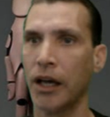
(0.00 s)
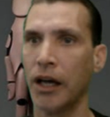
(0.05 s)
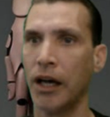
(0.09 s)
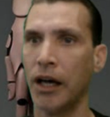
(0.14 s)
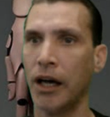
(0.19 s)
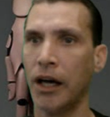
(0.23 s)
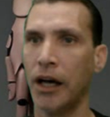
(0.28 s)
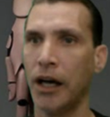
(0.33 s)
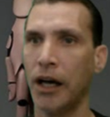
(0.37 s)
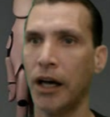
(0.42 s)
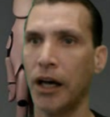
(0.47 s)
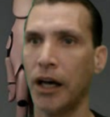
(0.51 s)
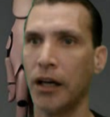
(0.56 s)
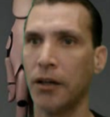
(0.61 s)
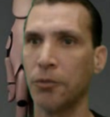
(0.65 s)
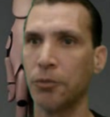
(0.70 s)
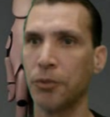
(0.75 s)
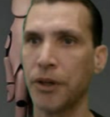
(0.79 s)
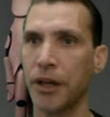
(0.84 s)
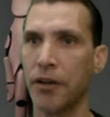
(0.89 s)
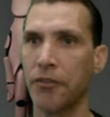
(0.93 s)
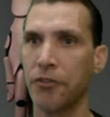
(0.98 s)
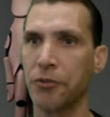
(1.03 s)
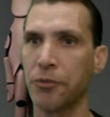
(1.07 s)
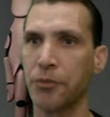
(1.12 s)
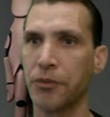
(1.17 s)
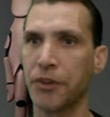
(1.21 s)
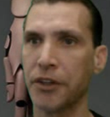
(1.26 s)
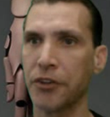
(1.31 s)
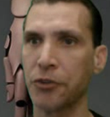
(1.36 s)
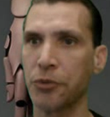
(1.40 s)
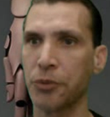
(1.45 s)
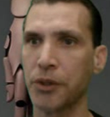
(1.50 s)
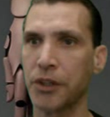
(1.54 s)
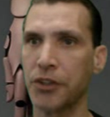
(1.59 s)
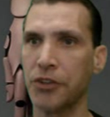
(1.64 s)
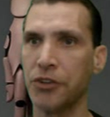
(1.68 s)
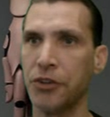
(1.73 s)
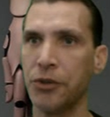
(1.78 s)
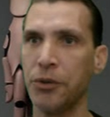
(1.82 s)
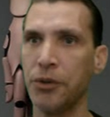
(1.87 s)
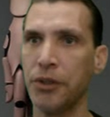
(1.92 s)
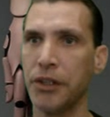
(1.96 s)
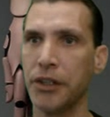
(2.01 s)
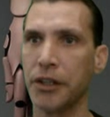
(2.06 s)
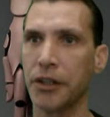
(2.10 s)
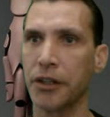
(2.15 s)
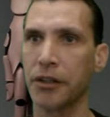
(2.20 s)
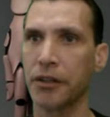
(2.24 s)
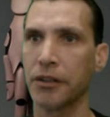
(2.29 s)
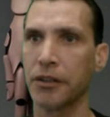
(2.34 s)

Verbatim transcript: Ah, we have some things you can do here.